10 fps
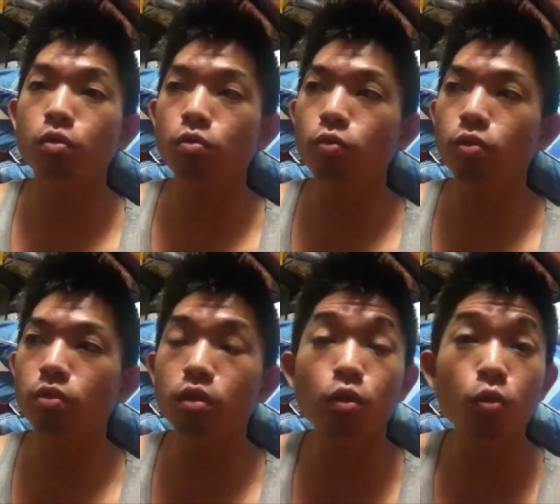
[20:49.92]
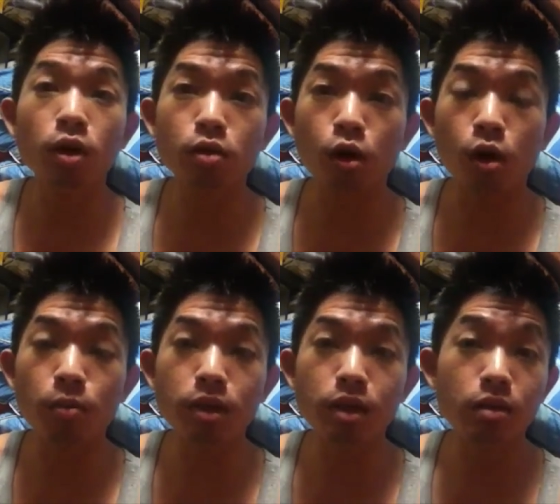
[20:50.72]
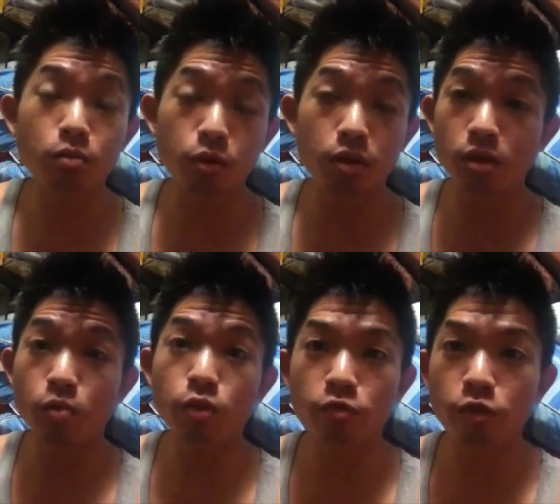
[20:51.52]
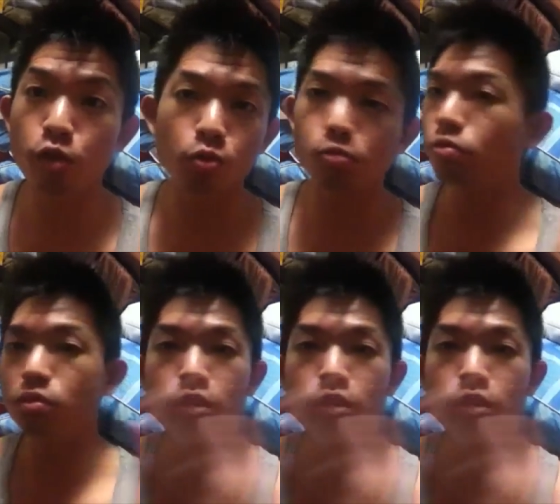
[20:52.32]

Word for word: do. Do you want comedy with a review?